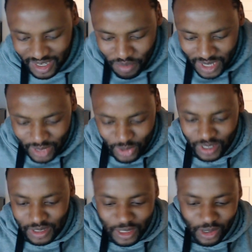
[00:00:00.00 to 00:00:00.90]
I'm not at the
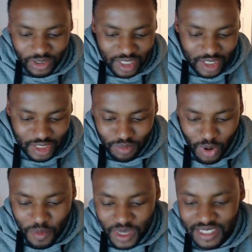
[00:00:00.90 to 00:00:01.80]
liberty to disclose
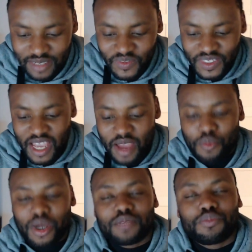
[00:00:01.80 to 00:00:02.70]
at this moment,
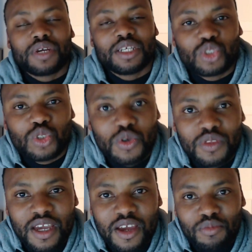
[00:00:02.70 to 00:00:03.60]
but pretty
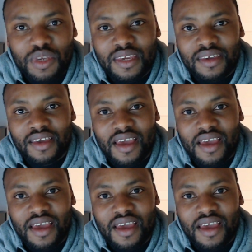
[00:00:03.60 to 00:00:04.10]
soon they're going to